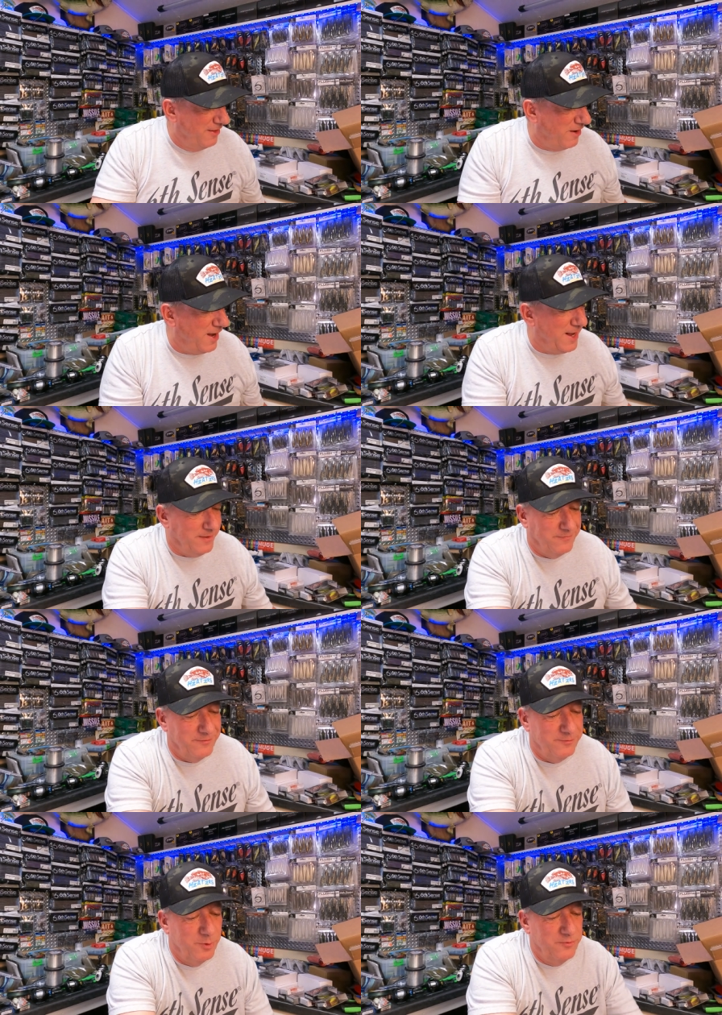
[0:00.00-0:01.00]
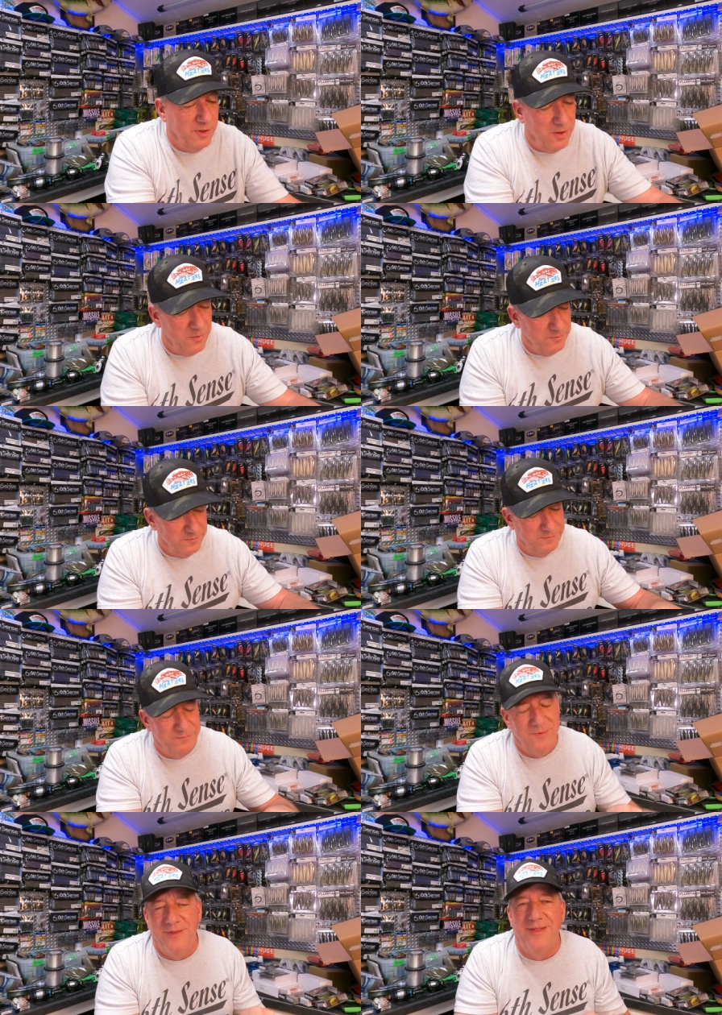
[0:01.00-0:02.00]
All right, let's move it along.
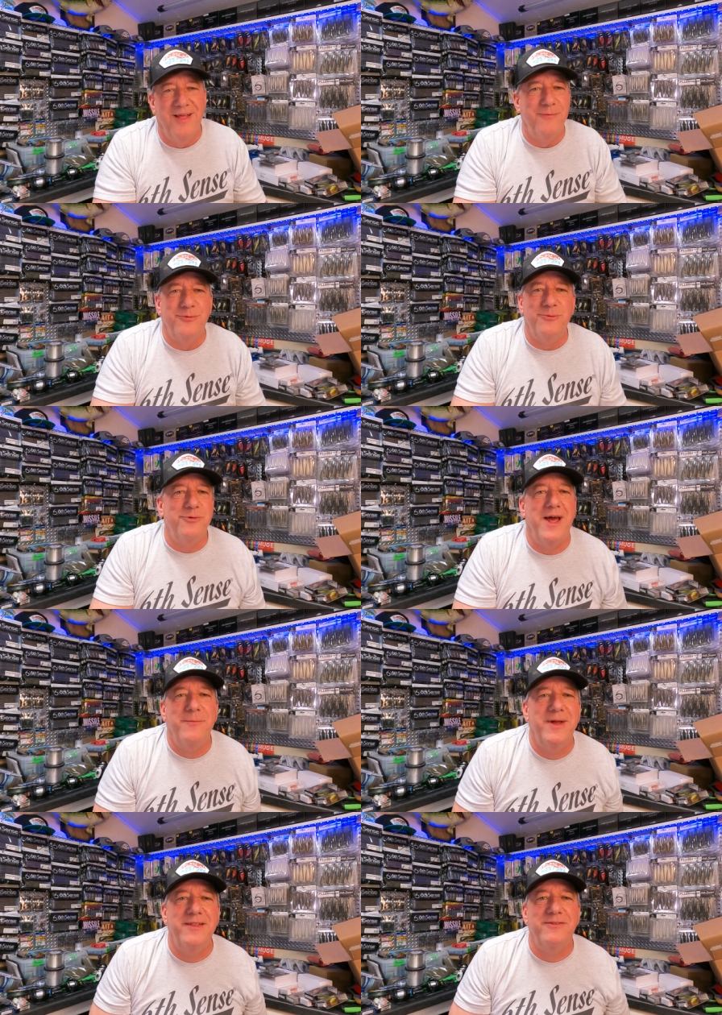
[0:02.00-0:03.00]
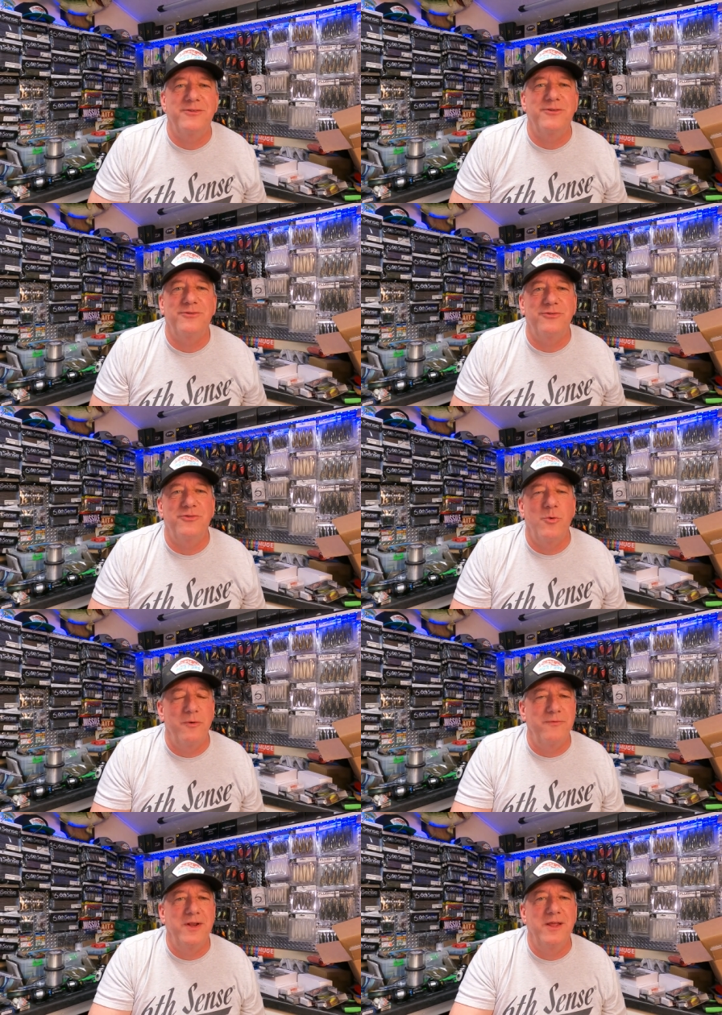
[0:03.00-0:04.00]
I'll try to make this just a
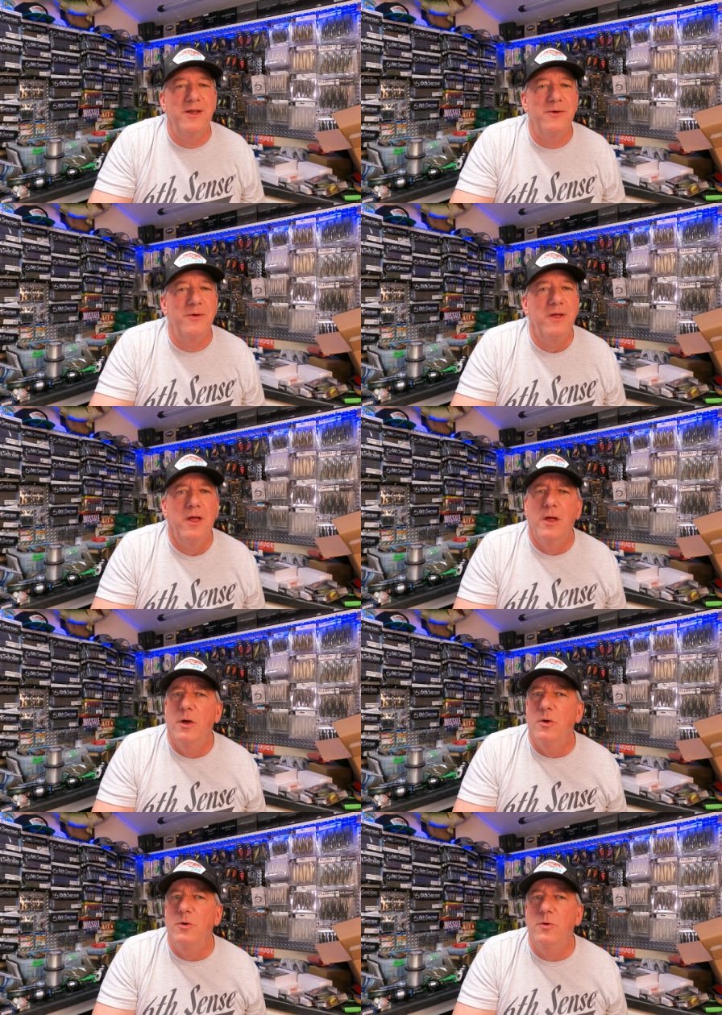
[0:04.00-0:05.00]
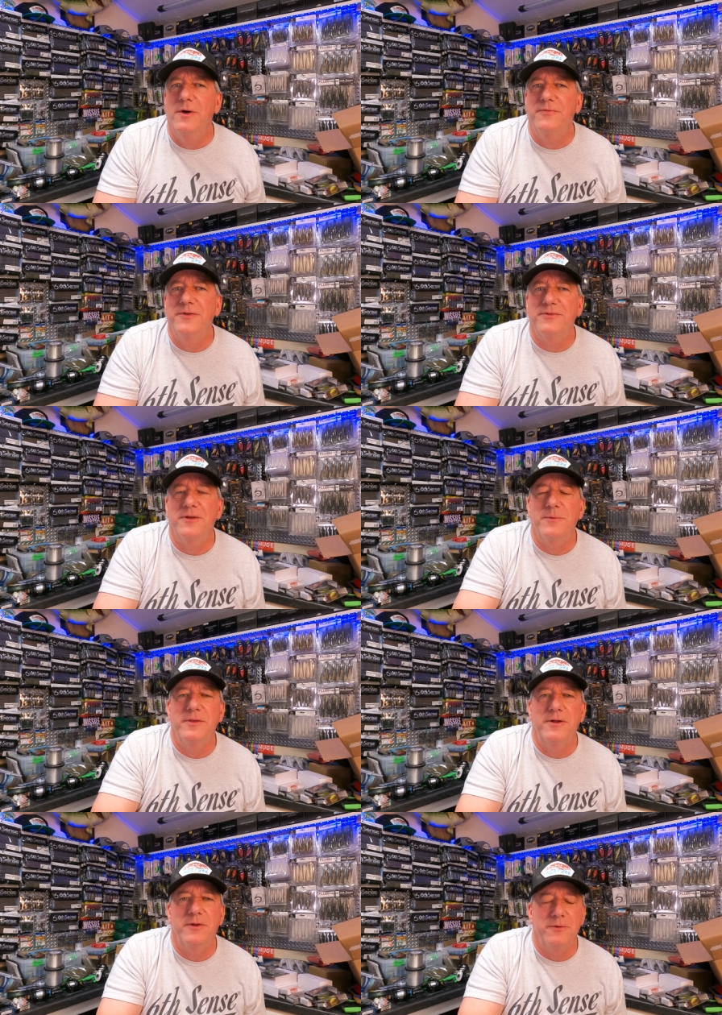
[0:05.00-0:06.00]
short video. Oh, I feel something
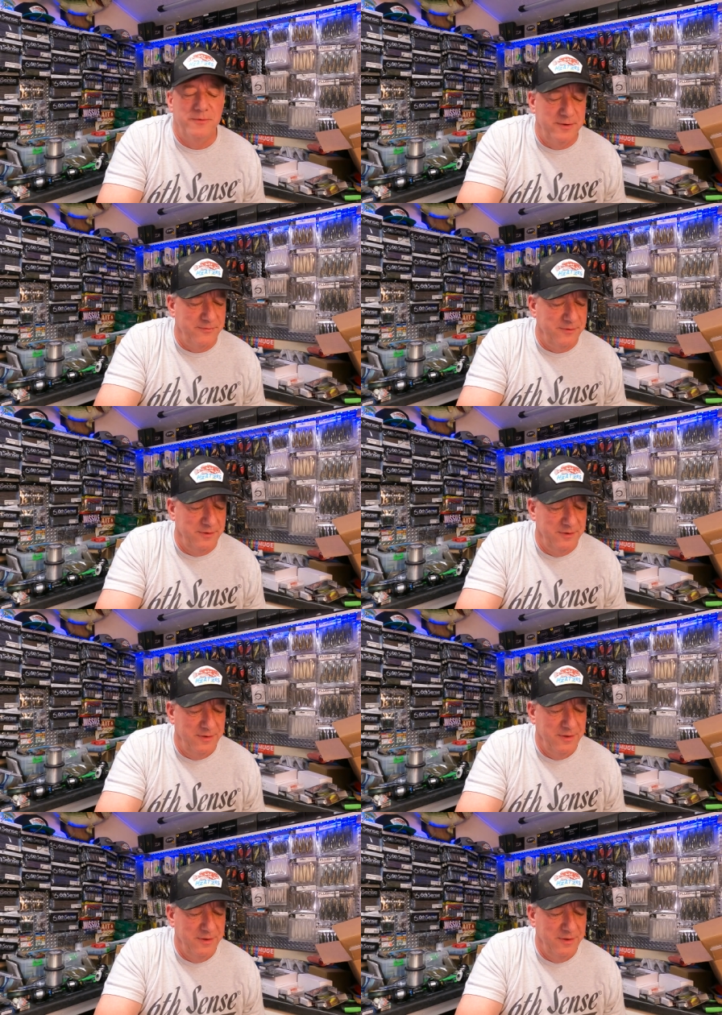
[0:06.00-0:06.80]
in there a little different.